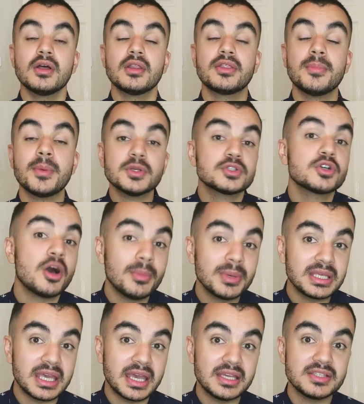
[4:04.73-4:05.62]
The most
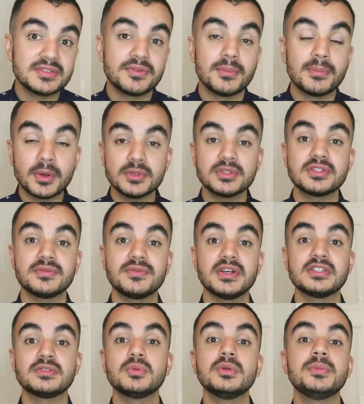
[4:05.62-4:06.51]
common case for most of
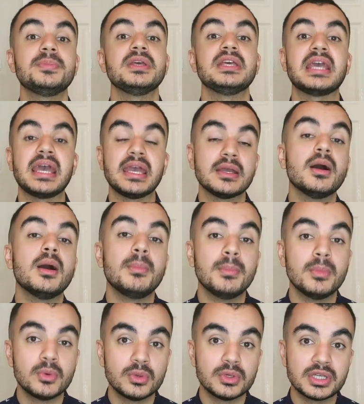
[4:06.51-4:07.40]
us would be getting a
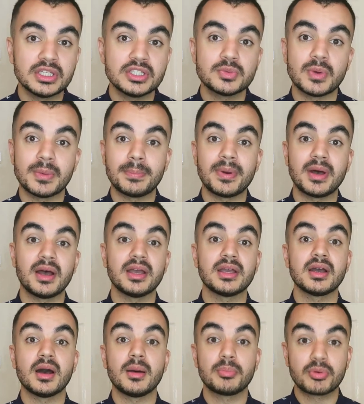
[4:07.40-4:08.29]
mortgage when
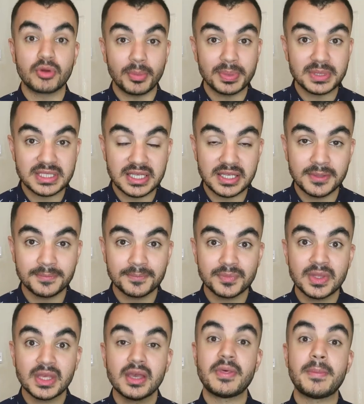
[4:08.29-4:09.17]
buying our property.
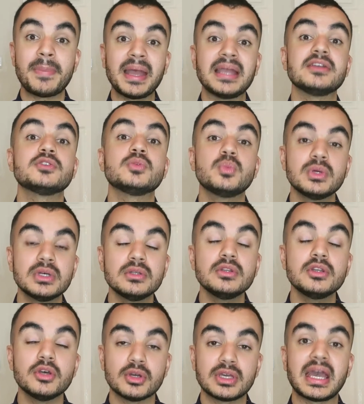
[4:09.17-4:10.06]
The banks
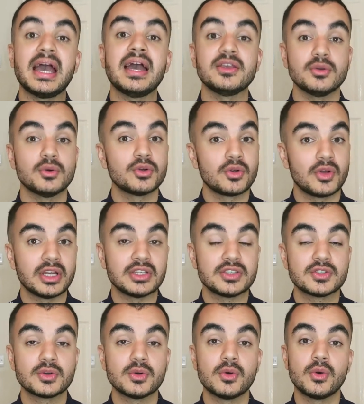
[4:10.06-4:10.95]
will look at your
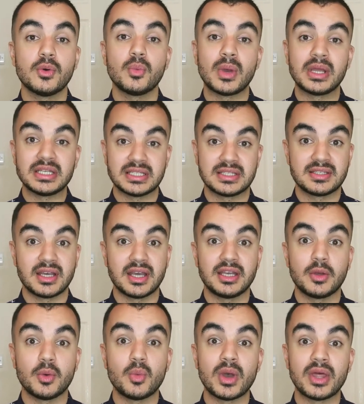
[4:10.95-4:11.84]
credit score when
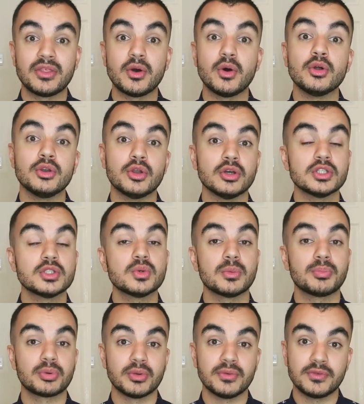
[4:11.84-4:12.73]
deciding whether or not to
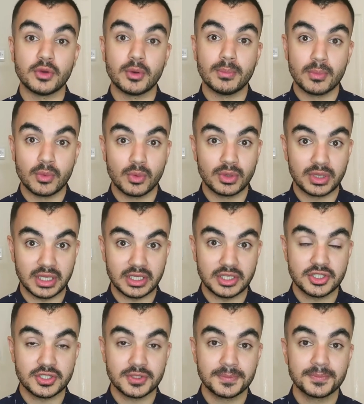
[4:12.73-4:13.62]
approve your
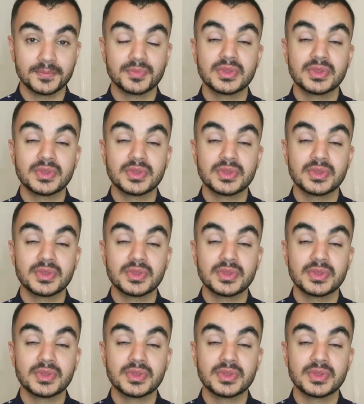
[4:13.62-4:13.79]
mortgage.